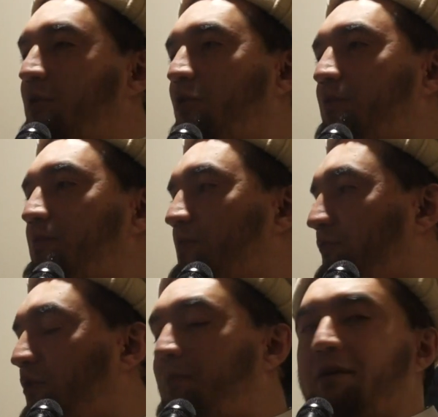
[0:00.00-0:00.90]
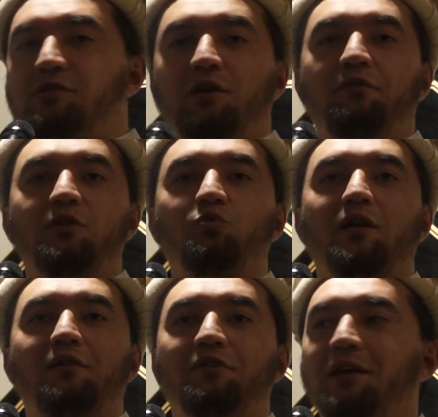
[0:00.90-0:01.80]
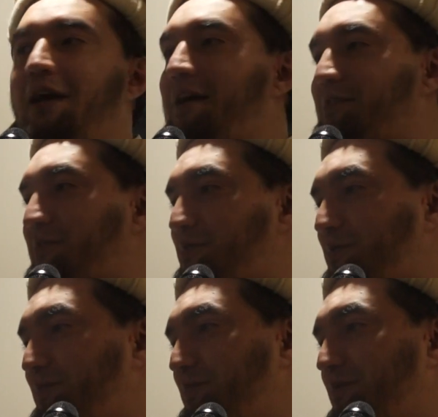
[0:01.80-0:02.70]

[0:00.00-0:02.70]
you know, for my servant, whatever he asks.